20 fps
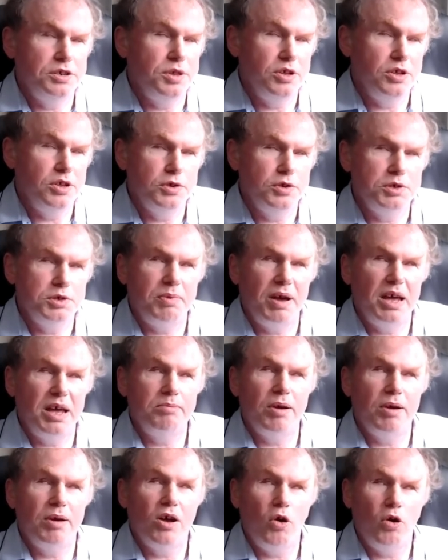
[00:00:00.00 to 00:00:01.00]
the
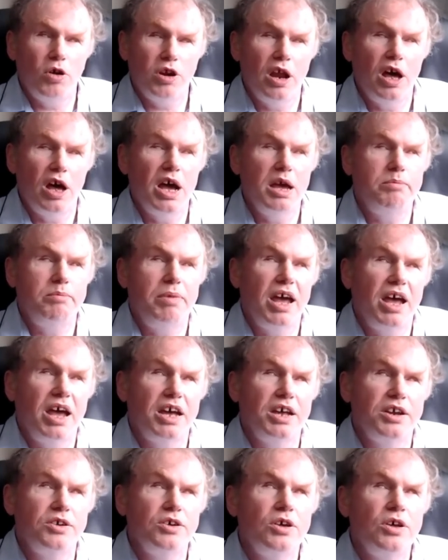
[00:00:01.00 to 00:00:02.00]
newspaper on an
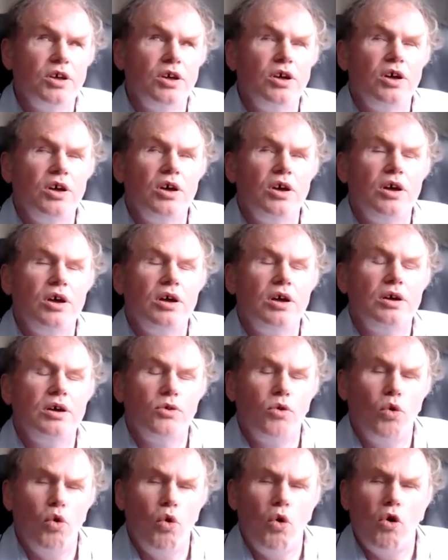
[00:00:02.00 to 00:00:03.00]
iPad,
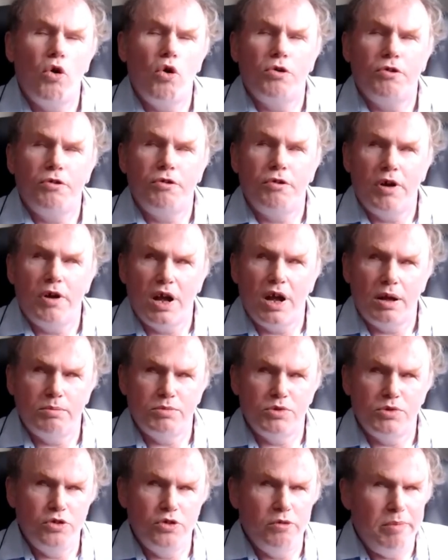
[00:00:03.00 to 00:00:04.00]
or
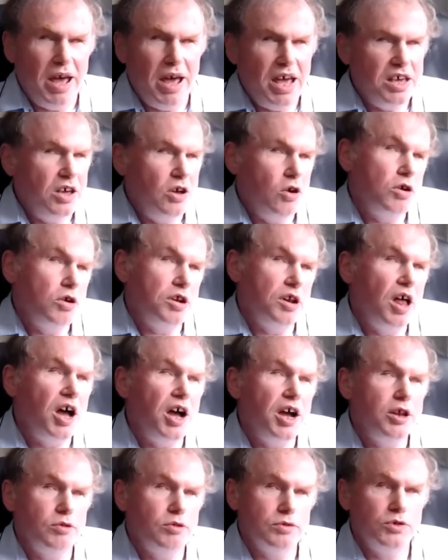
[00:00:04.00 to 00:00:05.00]
do your banking
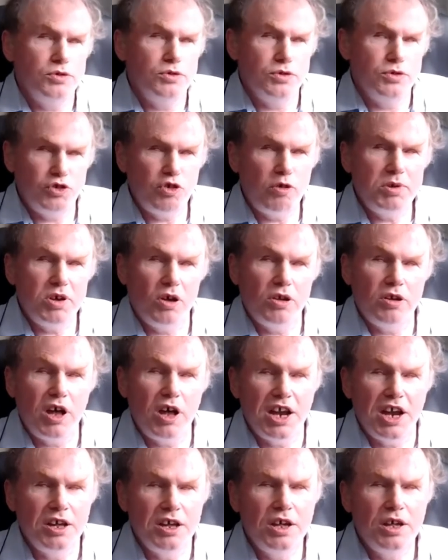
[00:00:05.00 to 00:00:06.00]
online, or do your shopping
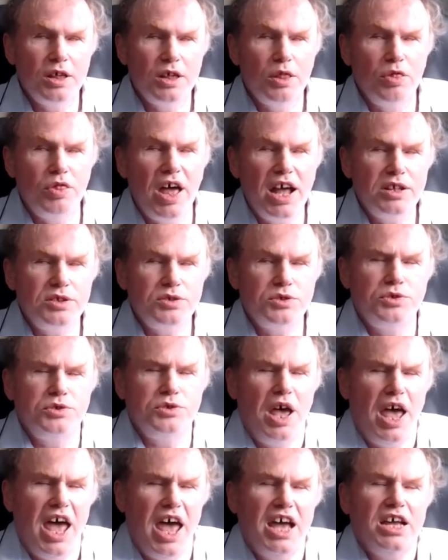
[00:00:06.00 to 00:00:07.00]
online, that's
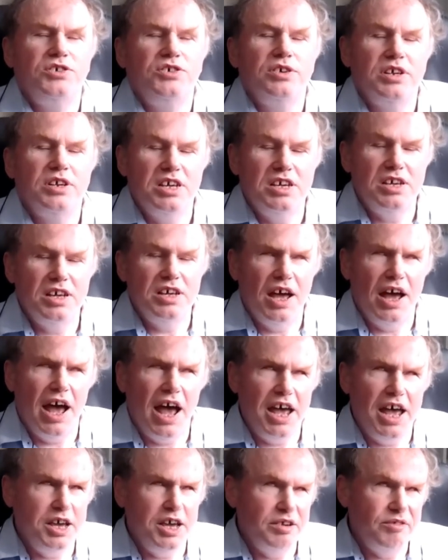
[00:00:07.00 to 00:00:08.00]
actually
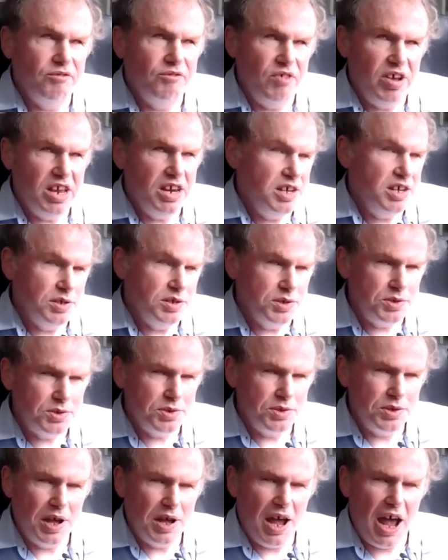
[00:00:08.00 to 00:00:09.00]
a
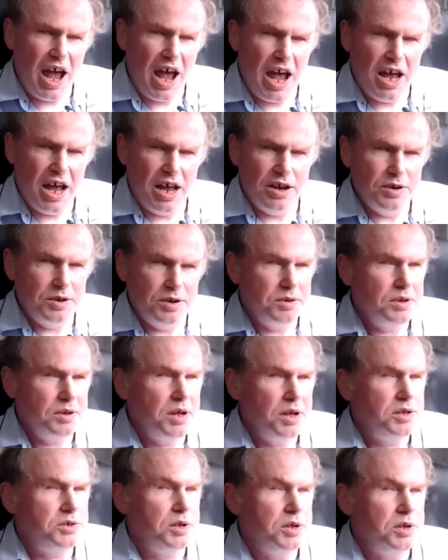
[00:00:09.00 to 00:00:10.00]
convenience, and
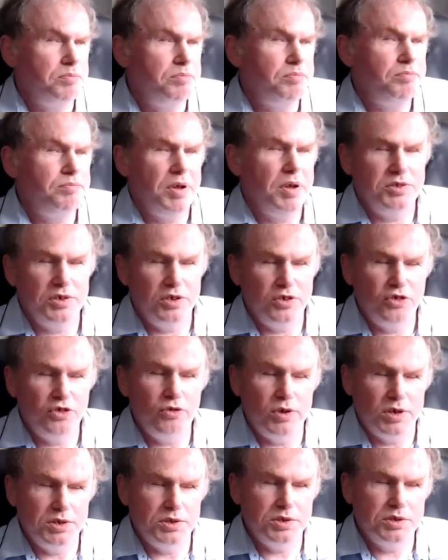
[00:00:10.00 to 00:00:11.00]
it's a
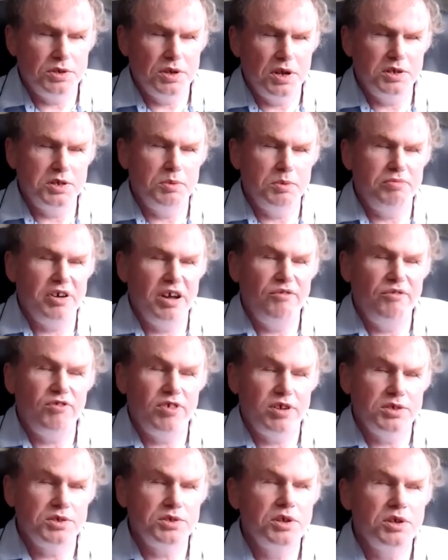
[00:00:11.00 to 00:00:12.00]
choice, it's a
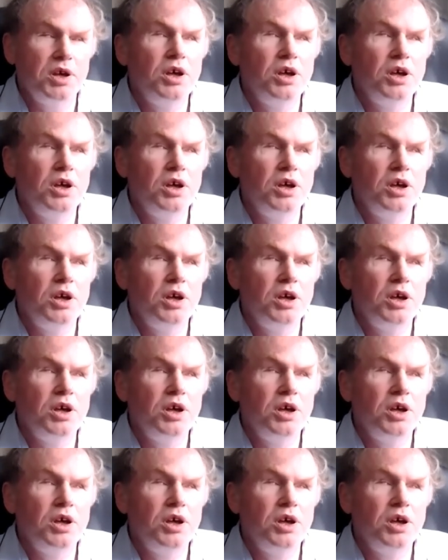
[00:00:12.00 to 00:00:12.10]
preference.